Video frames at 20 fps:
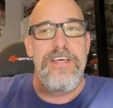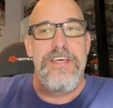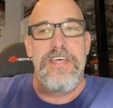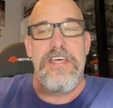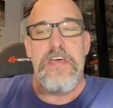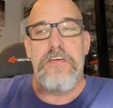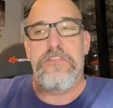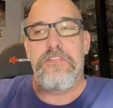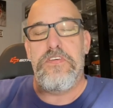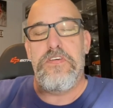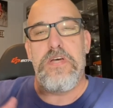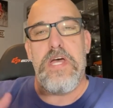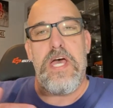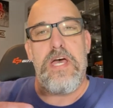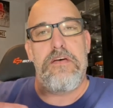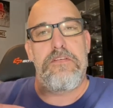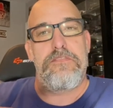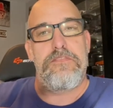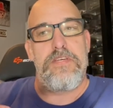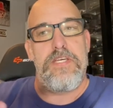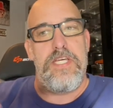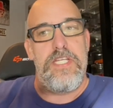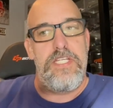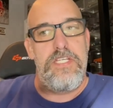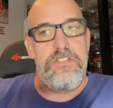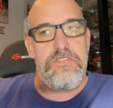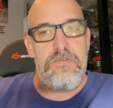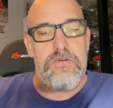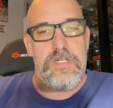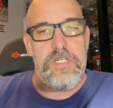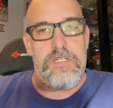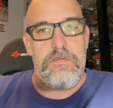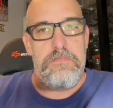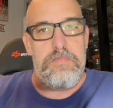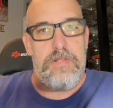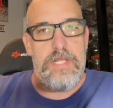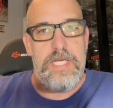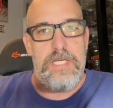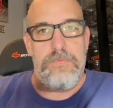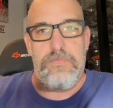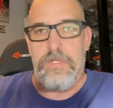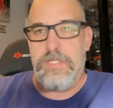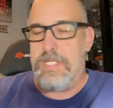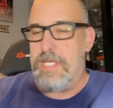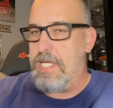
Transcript: If you have any sort of complaint with